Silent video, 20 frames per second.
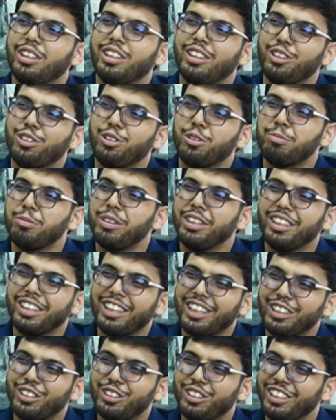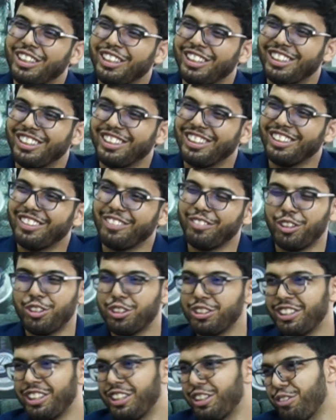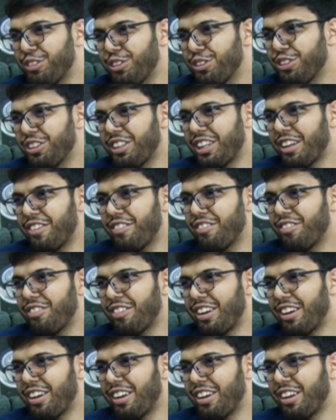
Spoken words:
you mean that because here we don't have,